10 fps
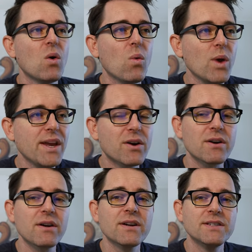
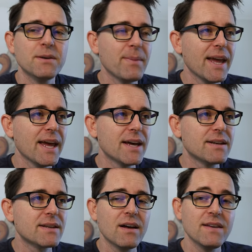weaker
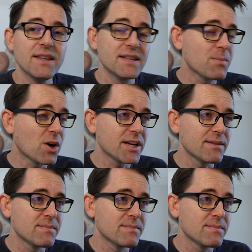demand in this market.